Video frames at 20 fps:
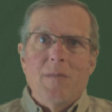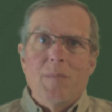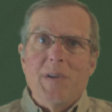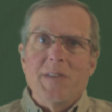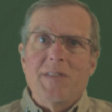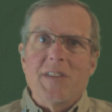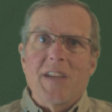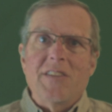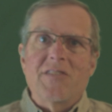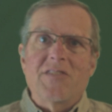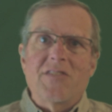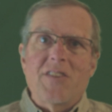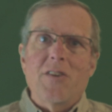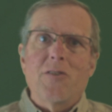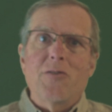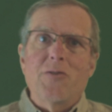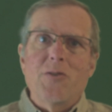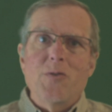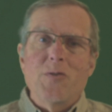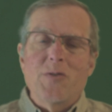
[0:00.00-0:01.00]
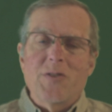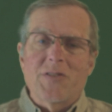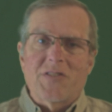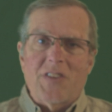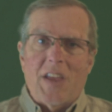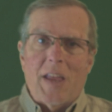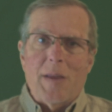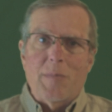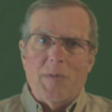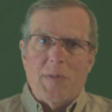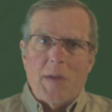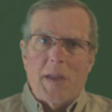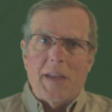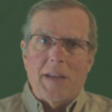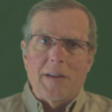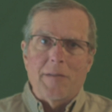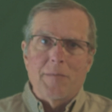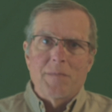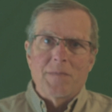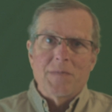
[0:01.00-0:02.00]
but they still do the same
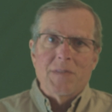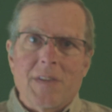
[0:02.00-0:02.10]
thing.